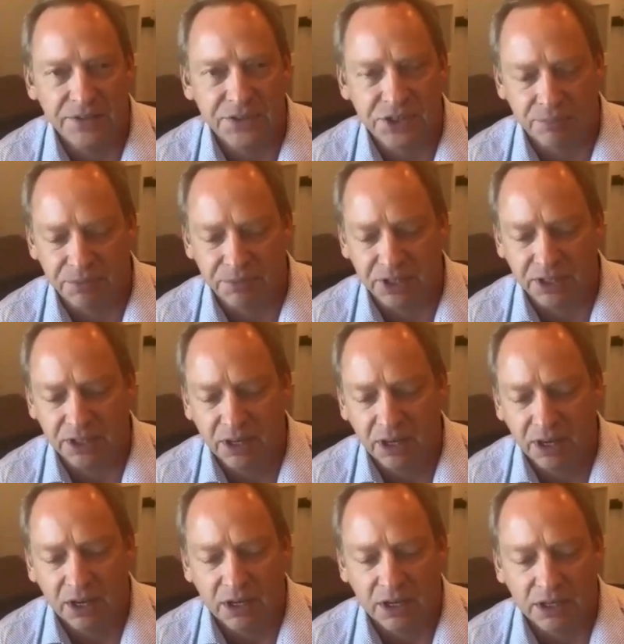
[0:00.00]
And then
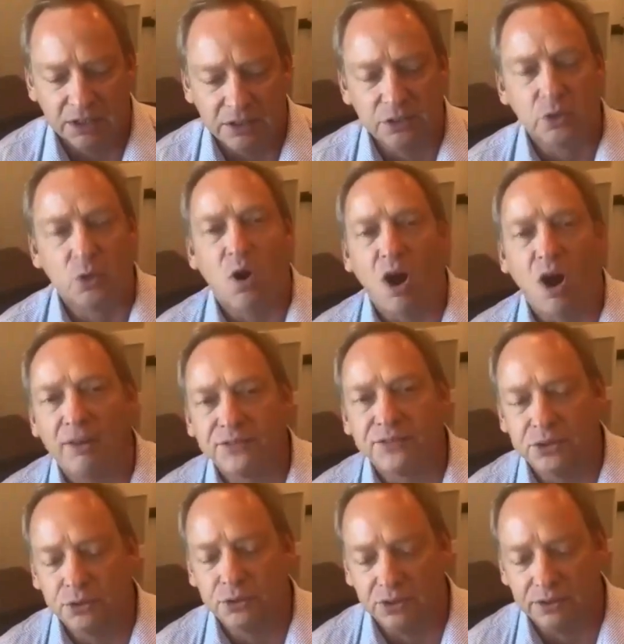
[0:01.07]
something a little
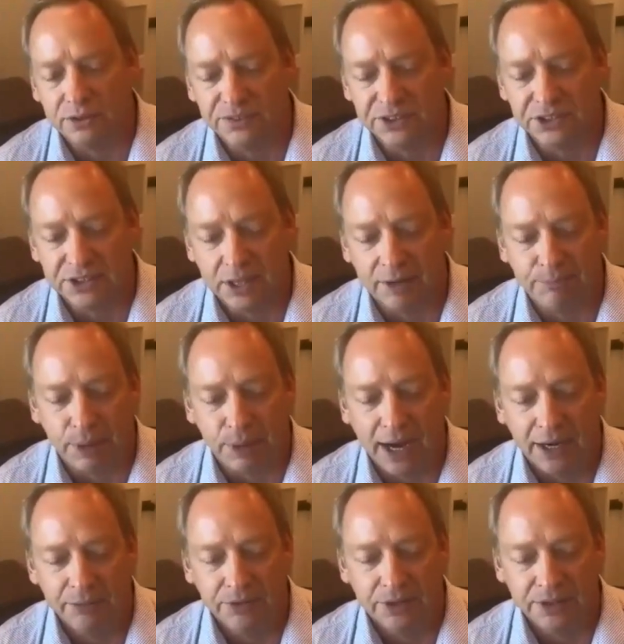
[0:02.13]
offshoot of the
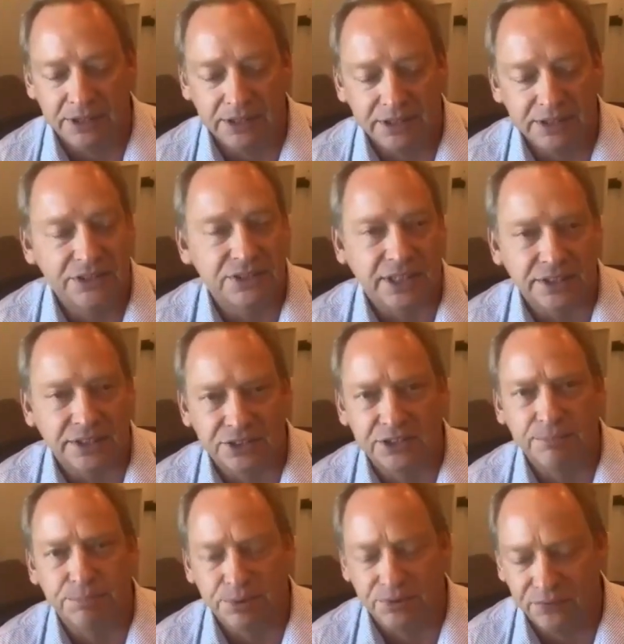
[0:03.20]
SEP IRA is like a
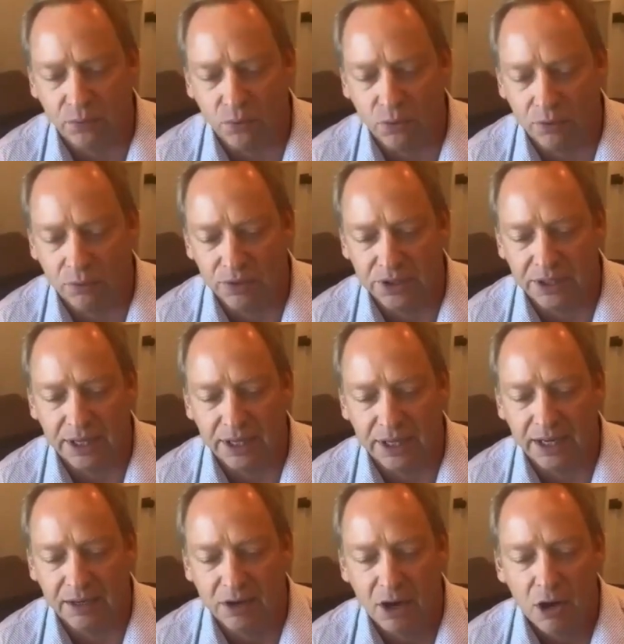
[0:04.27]
simple
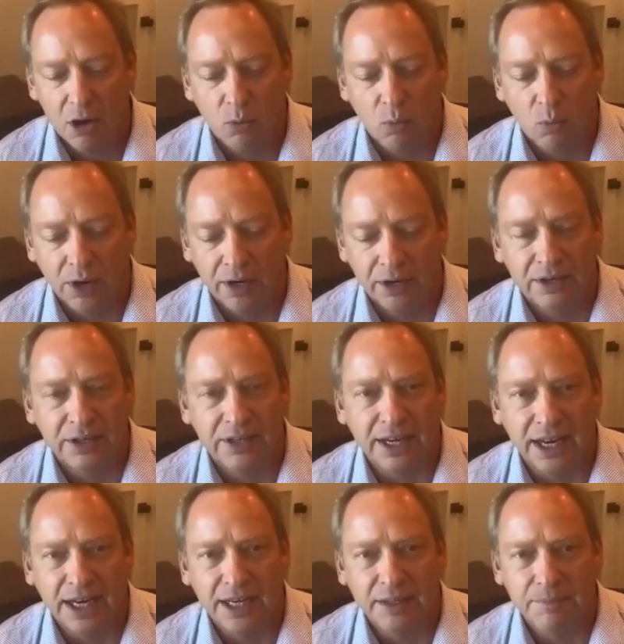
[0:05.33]
401k, where
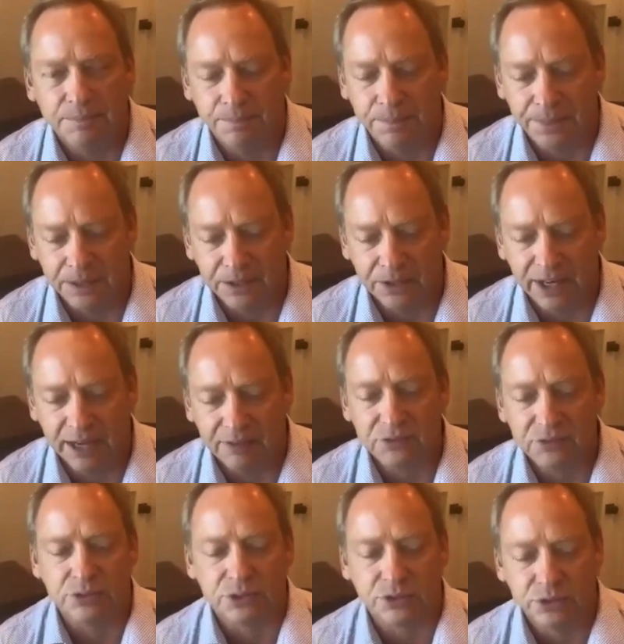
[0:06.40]
you'd have
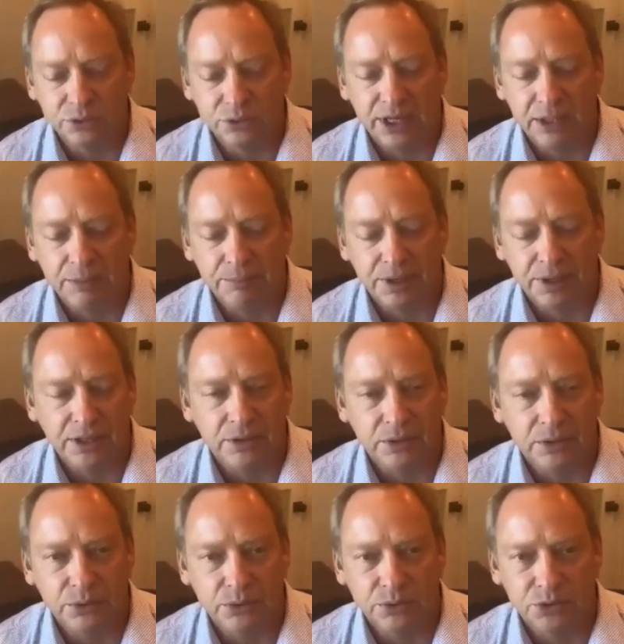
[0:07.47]
to include anybody
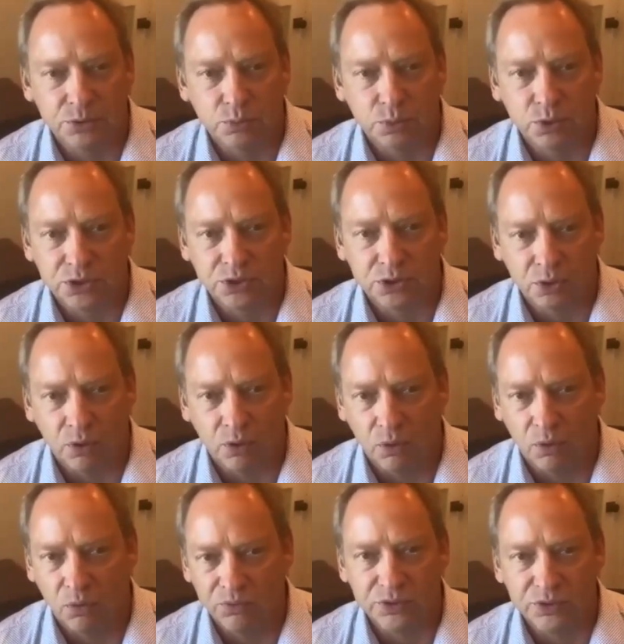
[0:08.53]
who's worked
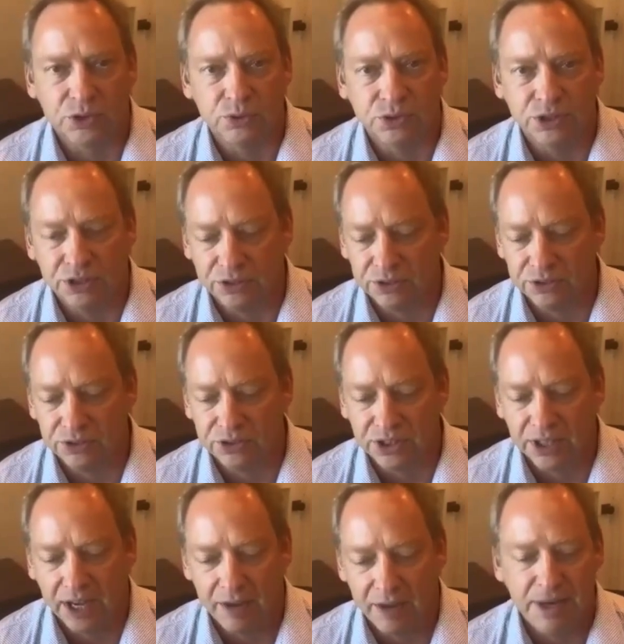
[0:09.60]
over 2
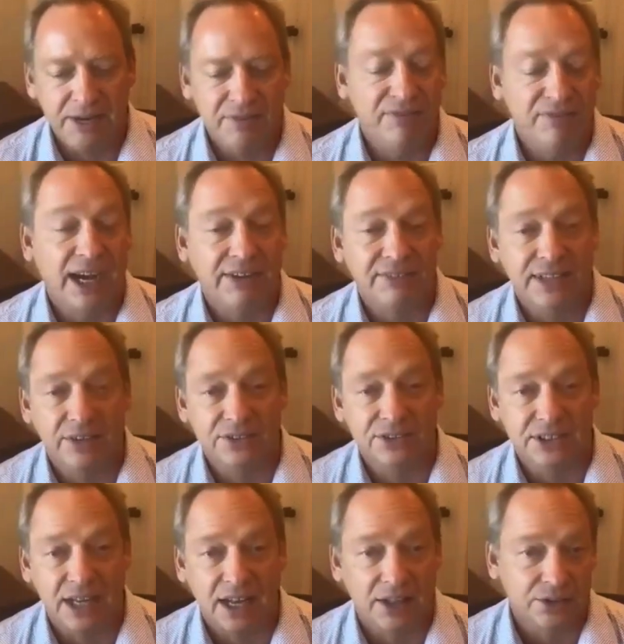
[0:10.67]
years and made
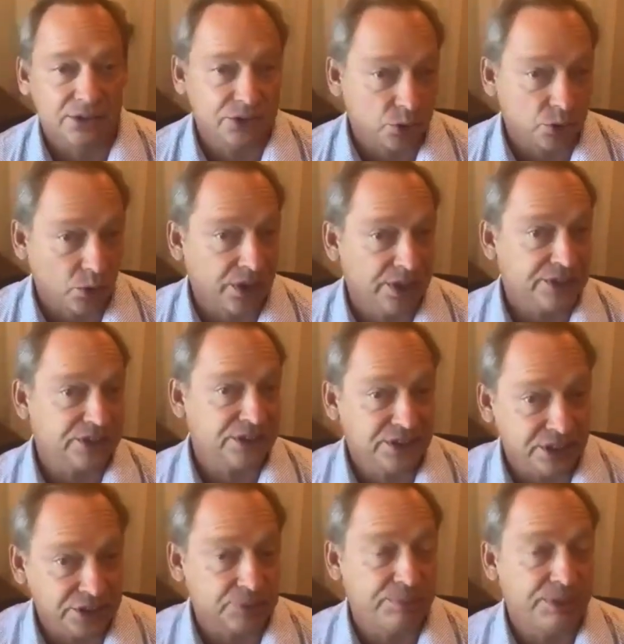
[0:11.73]
$5,000 or is
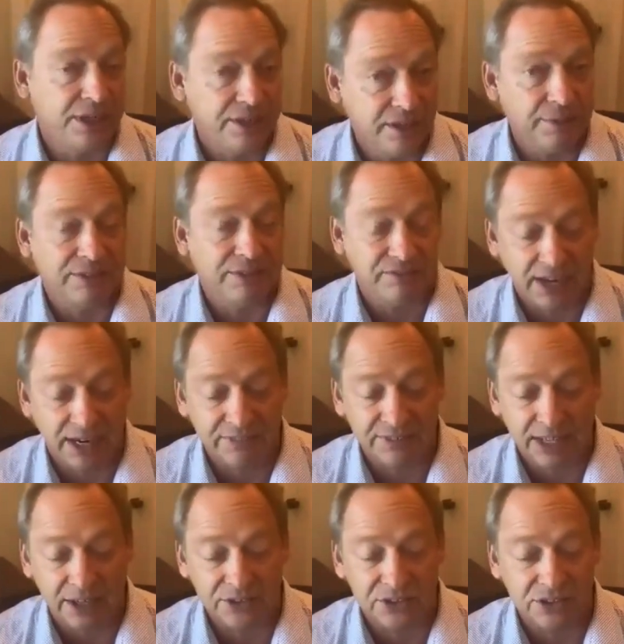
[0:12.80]
anticipated to make
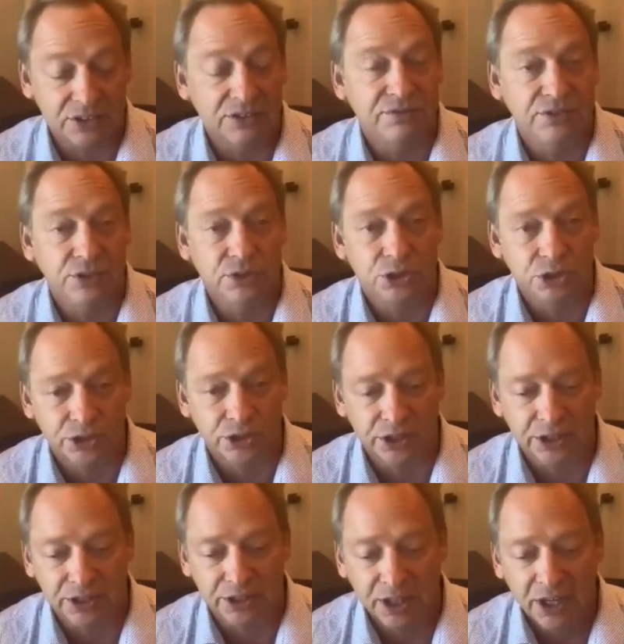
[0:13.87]
$5,000 in the future
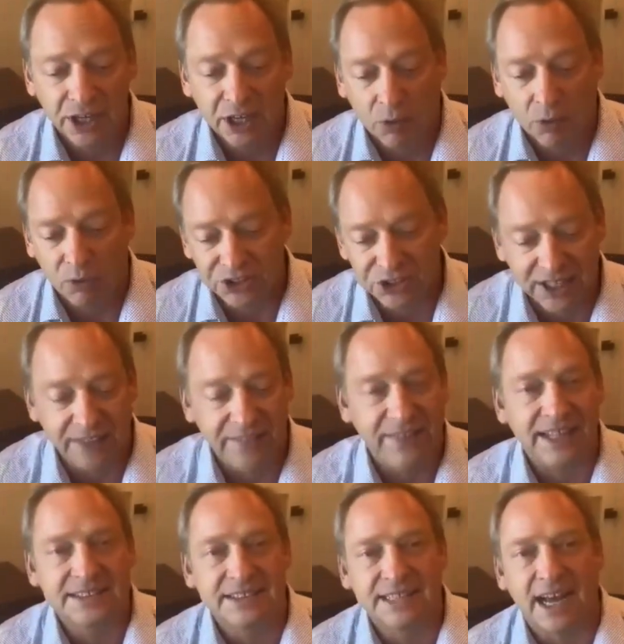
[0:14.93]
year. Once again,
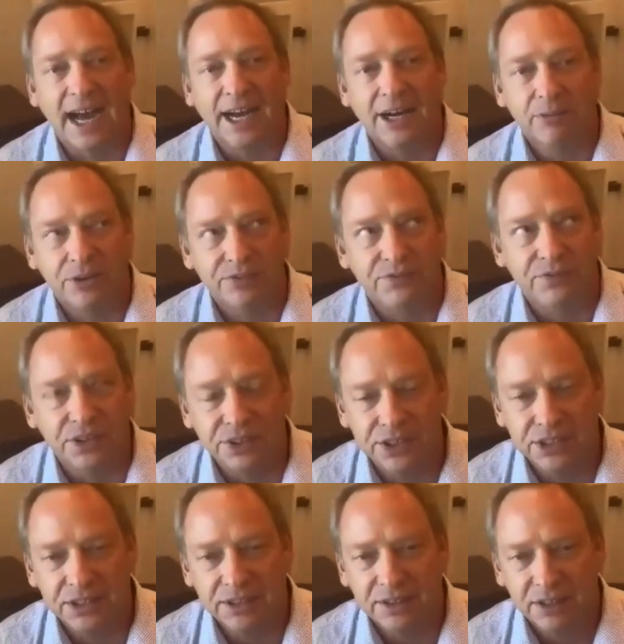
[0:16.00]
that's an IRA
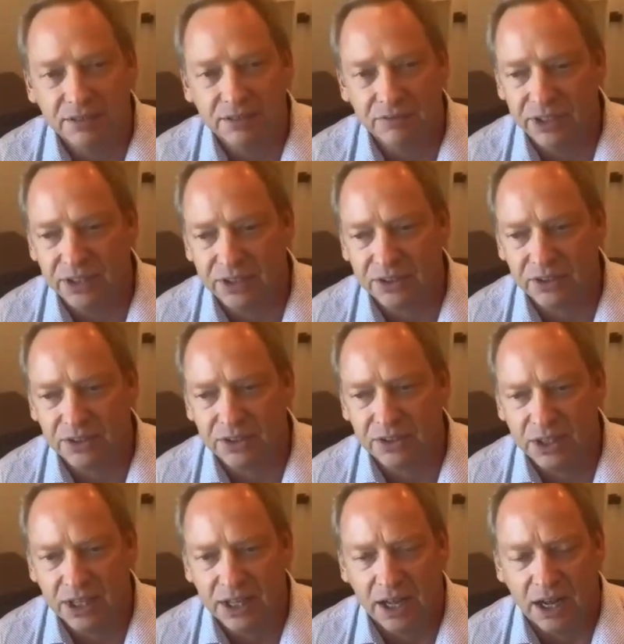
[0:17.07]
funding
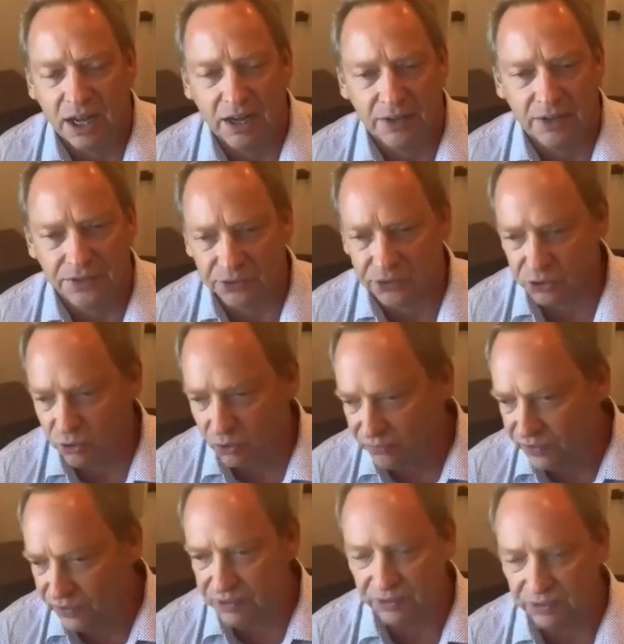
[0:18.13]
vehicle. There's no
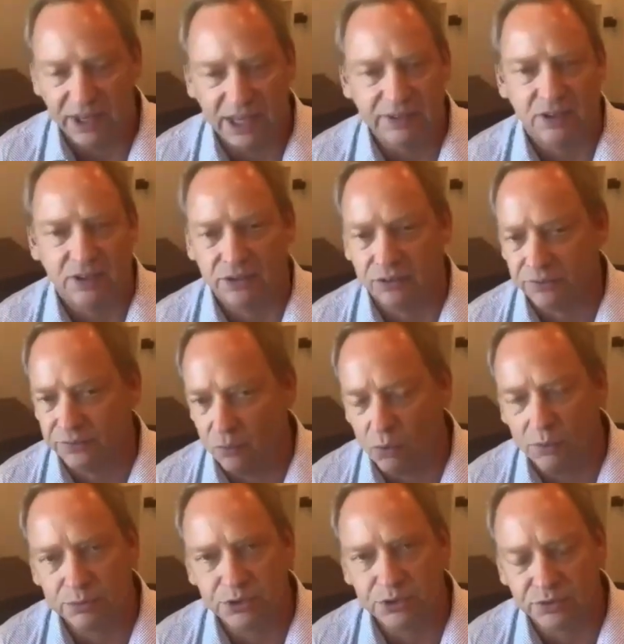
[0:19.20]
5,500
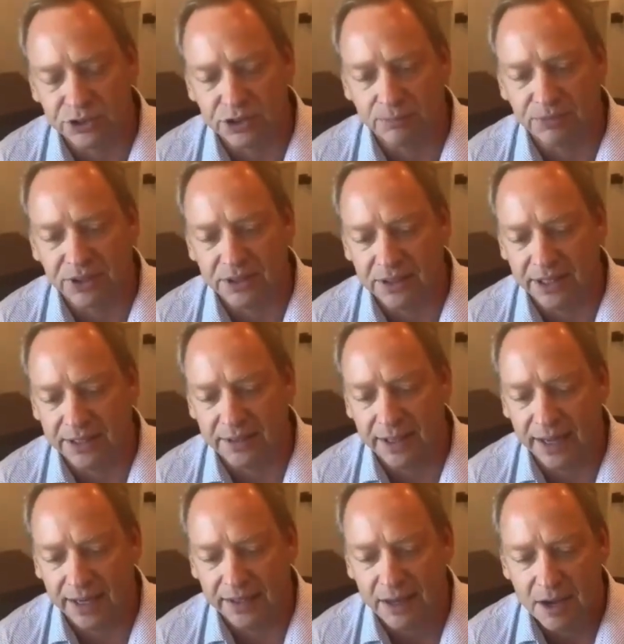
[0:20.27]
forms for something like
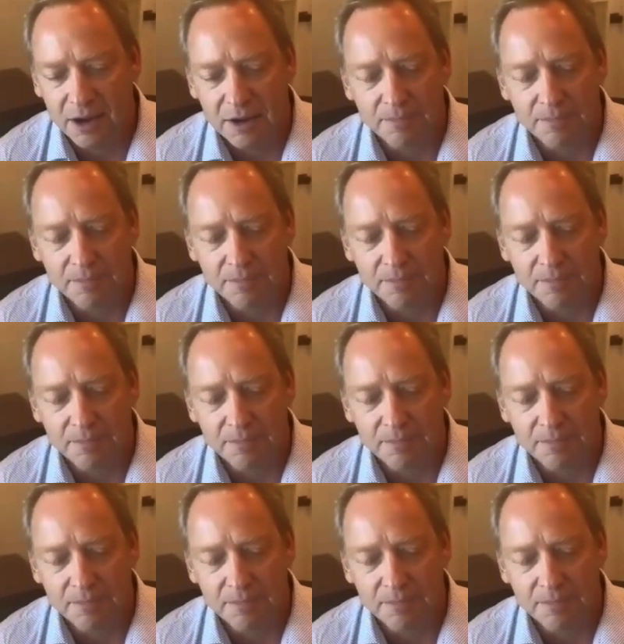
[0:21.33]
that.